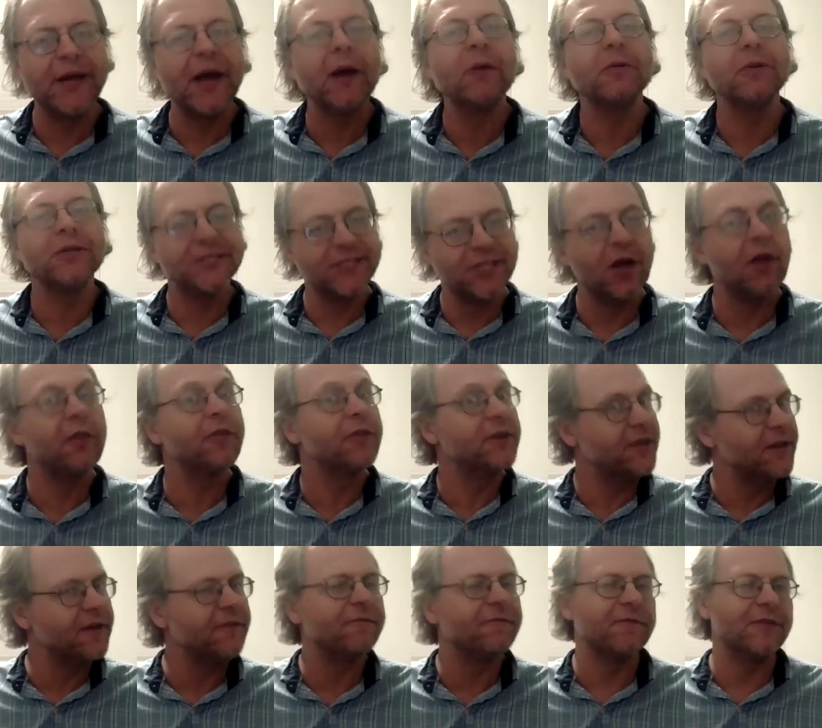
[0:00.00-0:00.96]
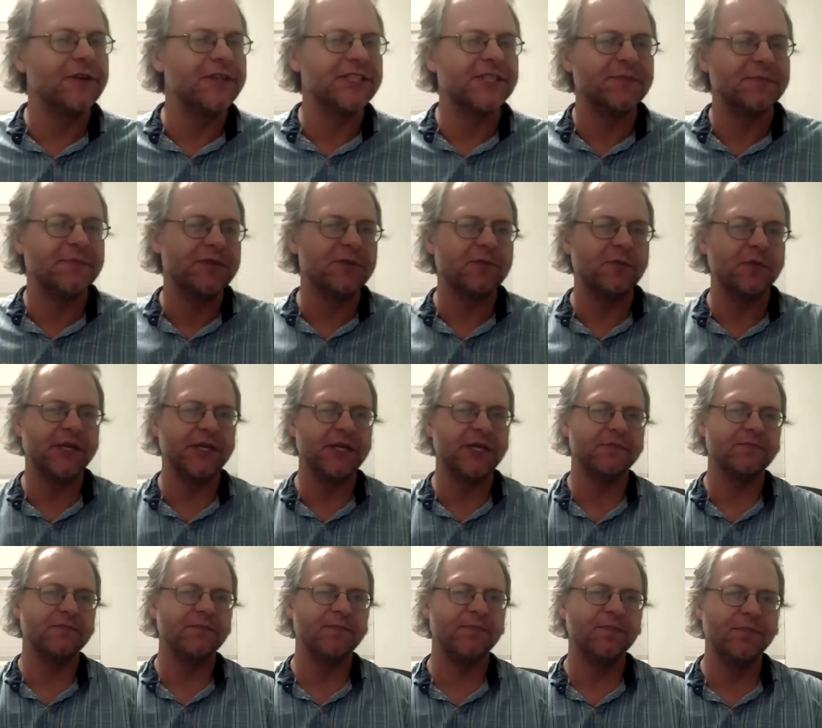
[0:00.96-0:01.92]
be able to tell the difference
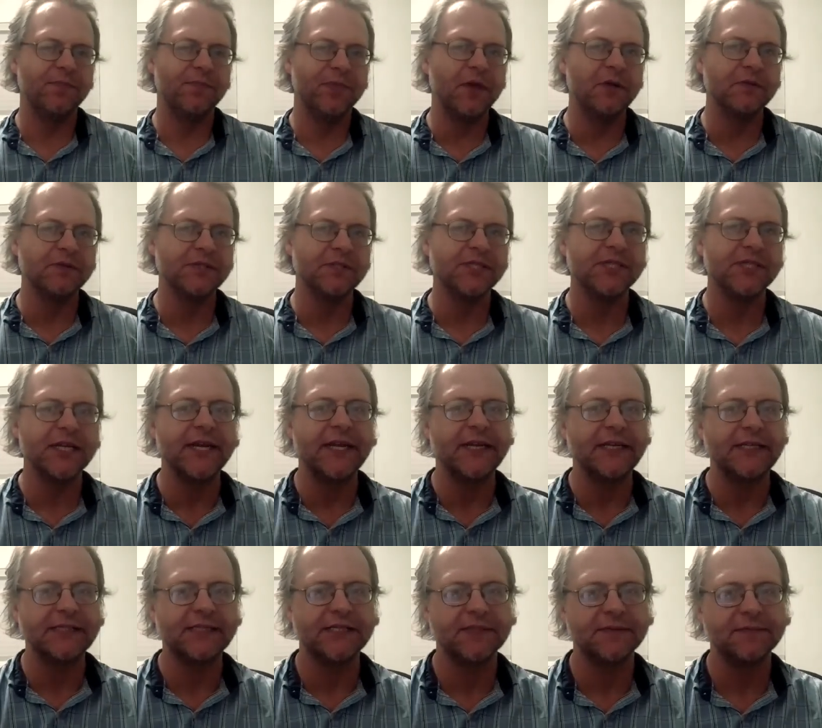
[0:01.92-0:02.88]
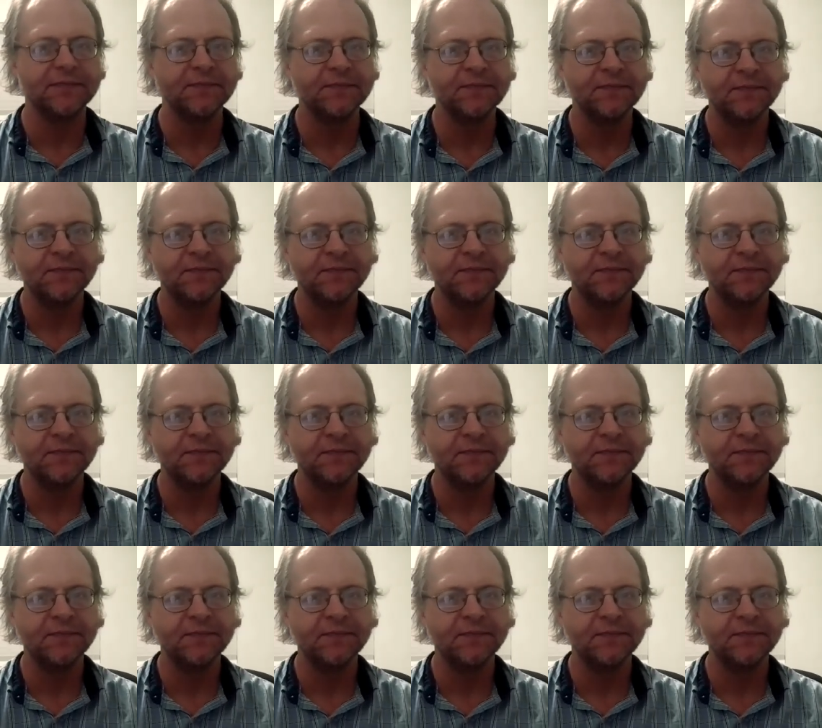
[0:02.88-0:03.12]
between those things.